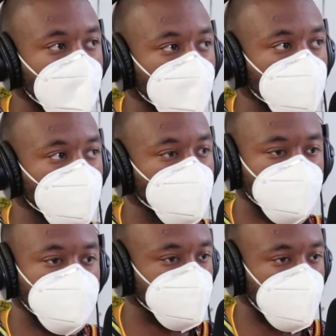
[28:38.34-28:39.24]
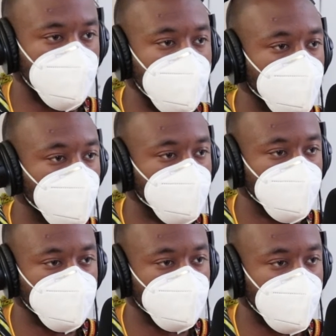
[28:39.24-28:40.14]
who she does like makeup
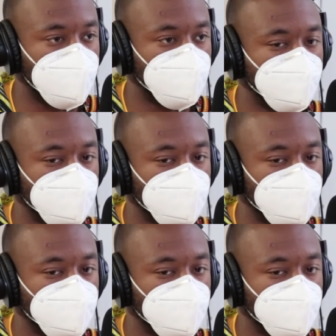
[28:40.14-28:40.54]
and like